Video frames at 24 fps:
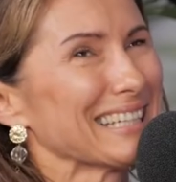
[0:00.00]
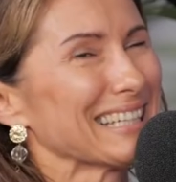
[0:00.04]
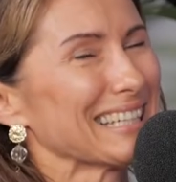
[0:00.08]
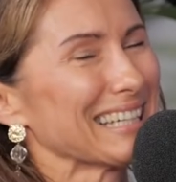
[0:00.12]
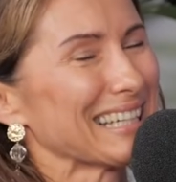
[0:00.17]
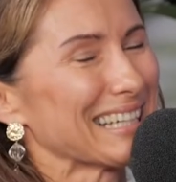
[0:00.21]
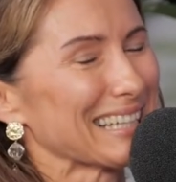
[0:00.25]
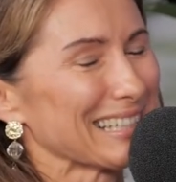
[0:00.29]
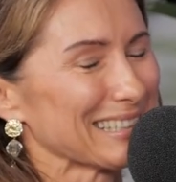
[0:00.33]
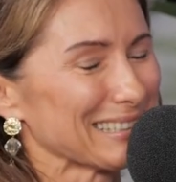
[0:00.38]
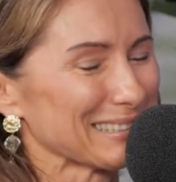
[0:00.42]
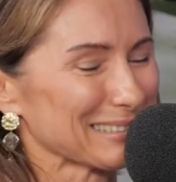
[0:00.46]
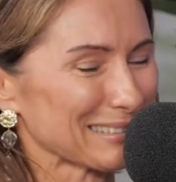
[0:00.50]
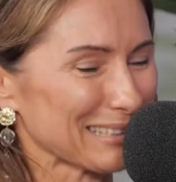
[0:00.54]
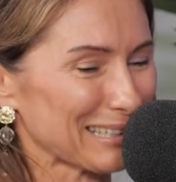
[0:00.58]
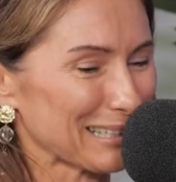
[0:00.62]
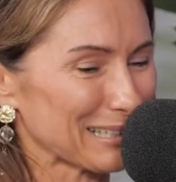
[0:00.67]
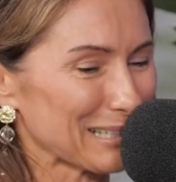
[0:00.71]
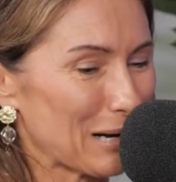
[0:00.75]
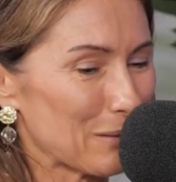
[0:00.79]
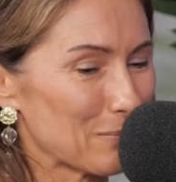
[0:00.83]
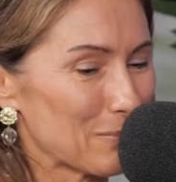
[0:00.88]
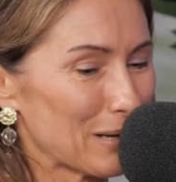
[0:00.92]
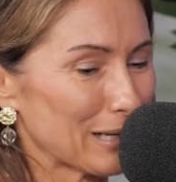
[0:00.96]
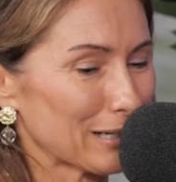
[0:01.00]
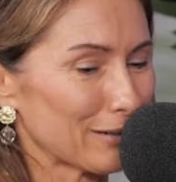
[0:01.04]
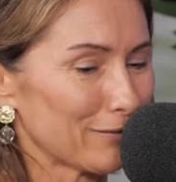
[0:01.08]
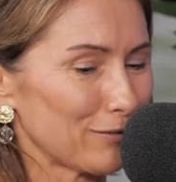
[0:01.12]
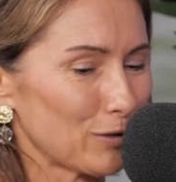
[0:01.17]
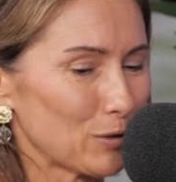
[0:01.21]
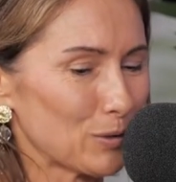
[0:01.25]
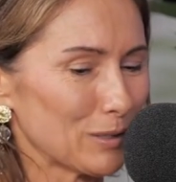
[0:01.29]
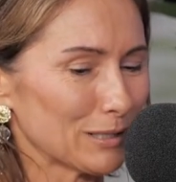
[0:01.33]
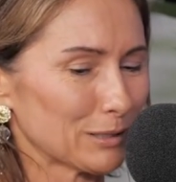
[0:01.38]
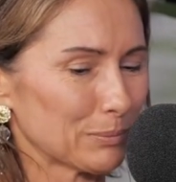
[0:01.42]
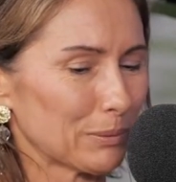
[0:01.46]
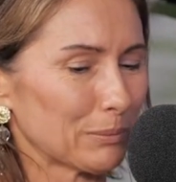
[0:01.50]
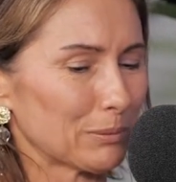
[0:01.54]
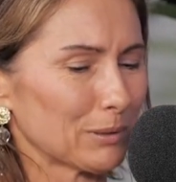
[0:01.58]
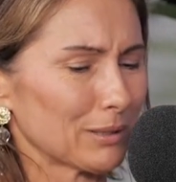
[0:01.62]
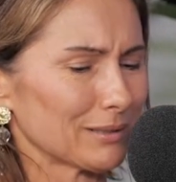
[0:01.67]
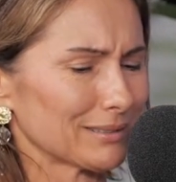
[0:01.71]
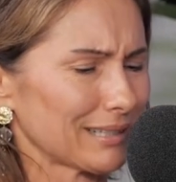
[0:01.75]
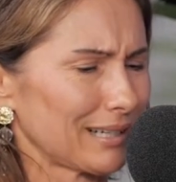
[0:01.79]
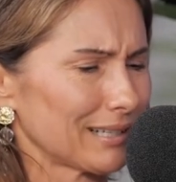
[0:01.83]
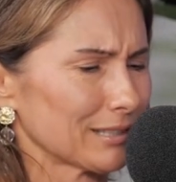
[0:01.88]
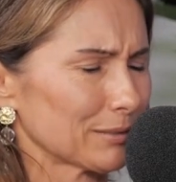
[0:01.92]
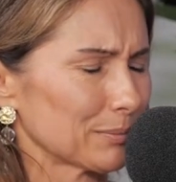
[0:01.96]
any case. And people always
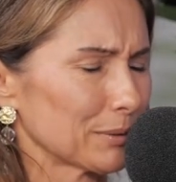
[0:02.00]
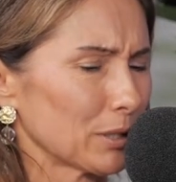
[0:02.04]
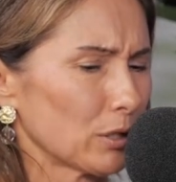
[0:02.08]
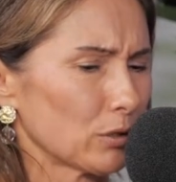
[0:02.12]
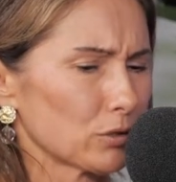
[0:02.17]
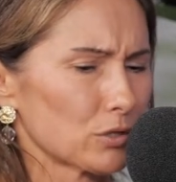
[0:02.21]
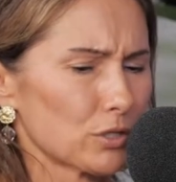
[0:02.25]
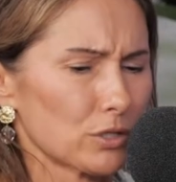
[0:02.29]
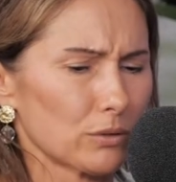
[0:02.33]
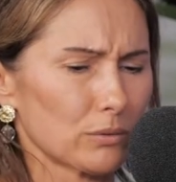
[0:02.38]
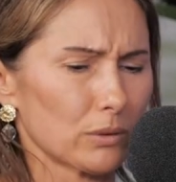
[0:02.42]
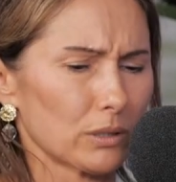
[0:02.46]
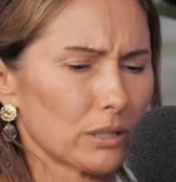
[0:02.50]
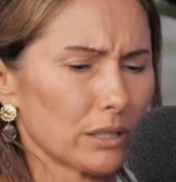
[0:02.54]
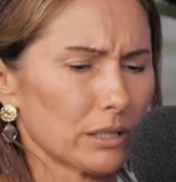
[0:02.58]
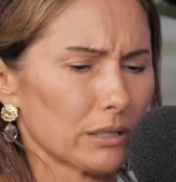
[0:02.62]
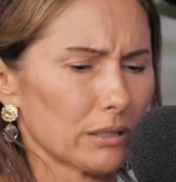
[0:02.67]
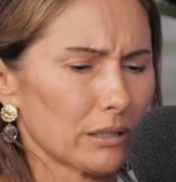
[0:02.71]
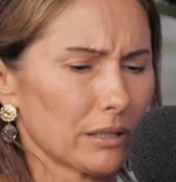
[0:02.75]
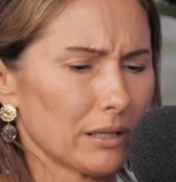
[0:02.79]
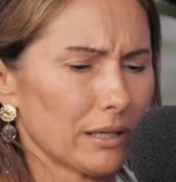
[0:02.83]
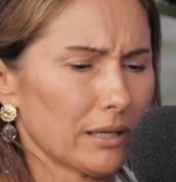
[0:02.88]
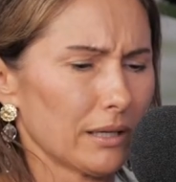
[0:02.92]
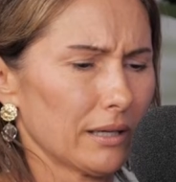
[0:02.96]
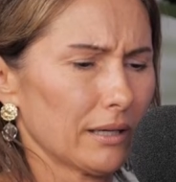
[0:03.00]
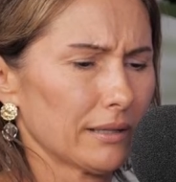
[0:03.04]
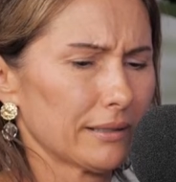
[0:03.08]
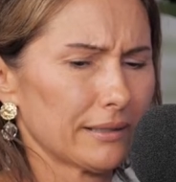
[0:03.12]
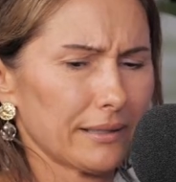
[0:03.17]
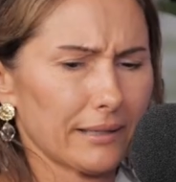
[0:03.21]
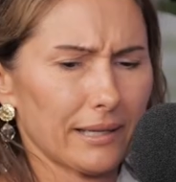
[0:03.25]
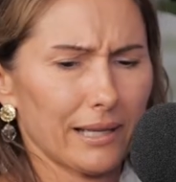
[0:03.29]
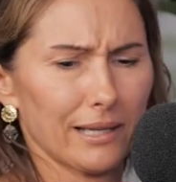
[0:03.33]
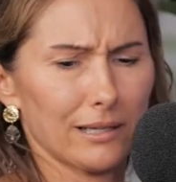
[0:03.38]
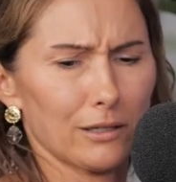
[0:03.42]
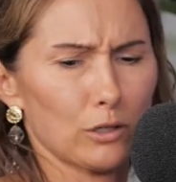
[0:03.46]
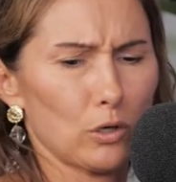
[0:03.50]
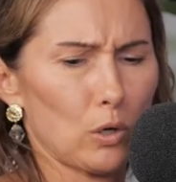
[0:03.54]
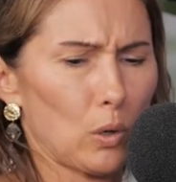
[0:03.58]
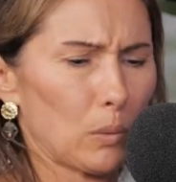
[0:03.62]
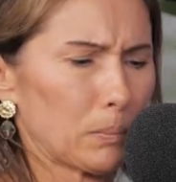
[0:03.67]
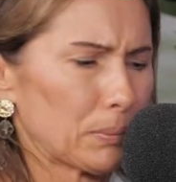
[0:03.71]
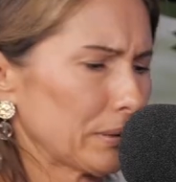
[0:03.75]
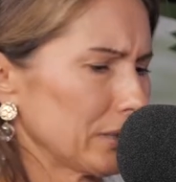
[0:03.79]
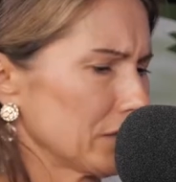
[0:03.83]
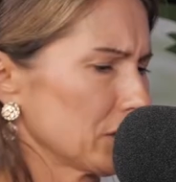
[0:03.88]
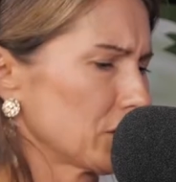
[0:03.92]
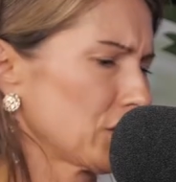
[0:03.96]
ask me, do you want to get out of
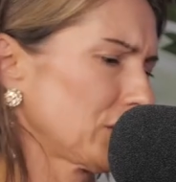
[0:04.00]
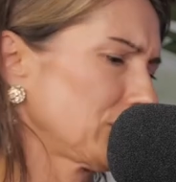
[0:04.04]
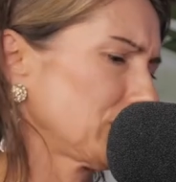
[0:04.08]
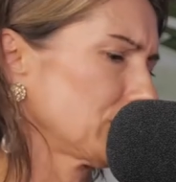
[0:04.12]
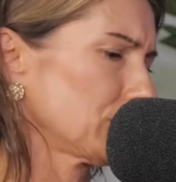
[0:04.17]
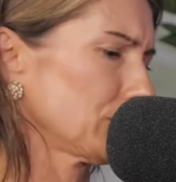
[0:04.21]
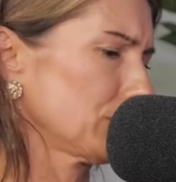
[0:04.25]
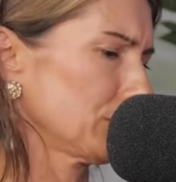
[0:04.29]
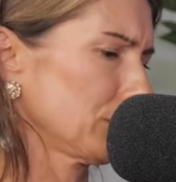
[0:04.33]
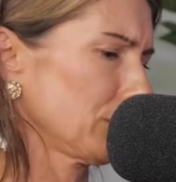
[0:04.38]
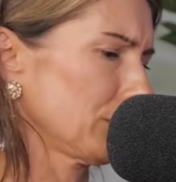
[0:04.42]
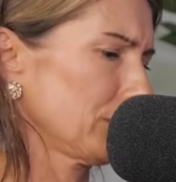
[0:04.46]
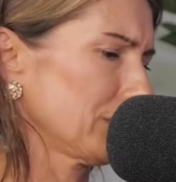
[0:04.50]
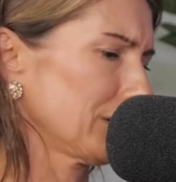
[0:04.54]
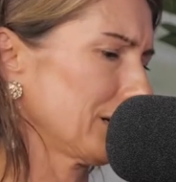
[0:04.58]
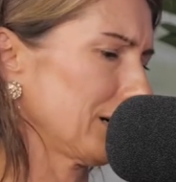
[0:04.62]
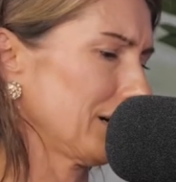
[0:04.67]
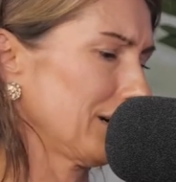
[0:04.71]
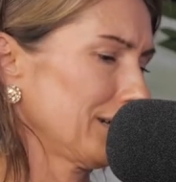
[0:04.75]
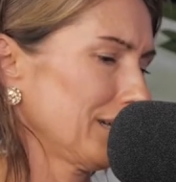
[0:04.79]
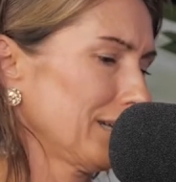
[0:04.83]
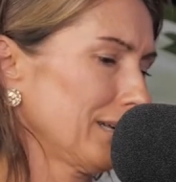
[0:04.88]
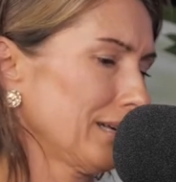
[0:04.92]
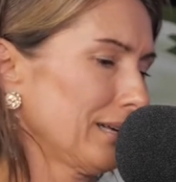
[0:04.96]
corporate and just do yoga?